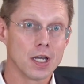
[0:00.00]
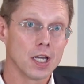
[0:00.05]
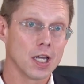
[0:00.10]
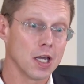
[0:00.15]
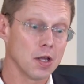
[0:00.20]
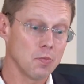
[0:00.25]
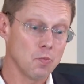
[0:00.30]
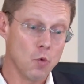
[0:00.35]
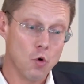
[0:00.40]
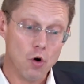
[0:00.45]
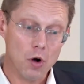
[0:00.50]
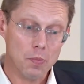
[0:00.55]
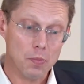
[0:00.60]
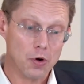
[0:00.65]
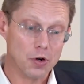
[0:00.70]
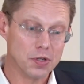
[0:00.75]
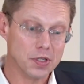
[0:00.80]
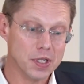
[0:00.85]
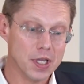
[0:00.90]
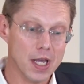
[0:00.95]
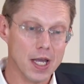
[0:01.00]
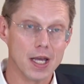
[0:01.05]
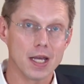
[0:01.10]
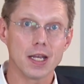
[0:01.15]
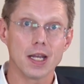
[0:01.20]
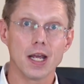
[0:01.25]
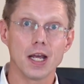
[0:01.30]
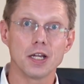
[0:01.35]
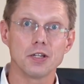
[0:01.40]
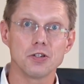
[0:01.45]
and more percent,
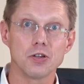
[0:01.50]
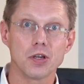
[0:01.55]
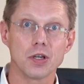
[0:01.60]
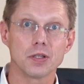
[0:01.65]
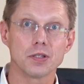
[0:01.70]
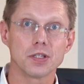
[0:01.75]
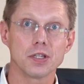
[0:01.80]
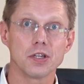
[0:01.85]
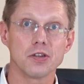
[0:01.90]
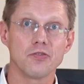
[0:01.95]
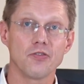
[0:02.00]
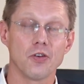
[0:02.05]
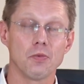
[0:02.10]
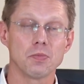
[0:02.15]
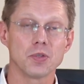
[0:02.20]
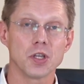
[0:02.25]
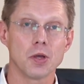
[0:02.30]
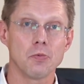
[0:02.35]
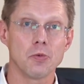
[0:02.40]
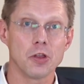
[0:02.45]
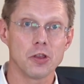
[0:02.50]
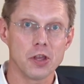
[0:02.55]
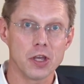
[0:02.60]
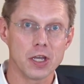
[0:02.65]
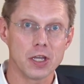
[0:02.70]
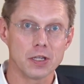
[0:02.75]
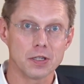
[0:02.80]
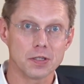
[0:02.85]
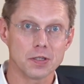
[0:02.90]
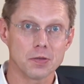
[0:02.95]
as you can see from some of
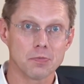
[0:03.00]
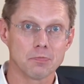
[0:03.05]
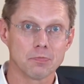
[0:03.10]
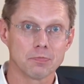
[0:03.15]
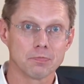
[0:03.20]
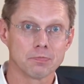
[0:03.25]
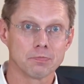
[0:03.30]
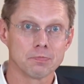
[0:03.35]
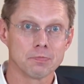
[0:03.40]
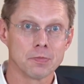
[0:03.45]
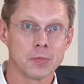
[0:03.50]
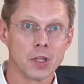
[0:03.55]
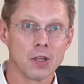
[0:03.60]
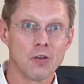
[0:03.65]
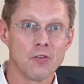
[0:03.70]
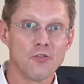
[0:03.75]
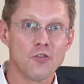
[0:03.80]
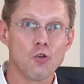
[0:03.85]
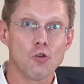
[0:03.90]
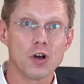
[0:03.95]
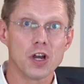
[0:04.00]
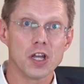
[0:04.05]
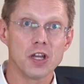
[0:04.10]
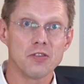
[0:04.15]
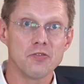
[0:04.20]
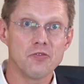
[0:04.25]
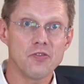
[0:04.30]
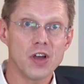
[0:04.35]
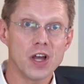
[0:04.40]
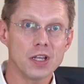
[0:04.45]
these. For
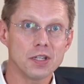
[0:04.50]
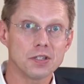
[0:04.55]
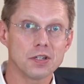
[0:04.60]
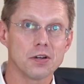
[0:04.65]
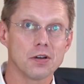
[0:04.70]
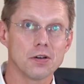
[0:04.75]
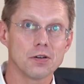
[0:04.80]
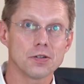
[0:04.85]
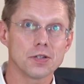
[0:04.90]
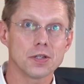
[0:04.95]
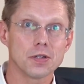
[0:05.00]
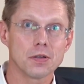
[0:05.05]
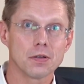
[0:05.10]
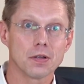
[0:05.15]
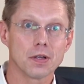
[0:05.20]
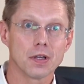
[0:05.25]
investors,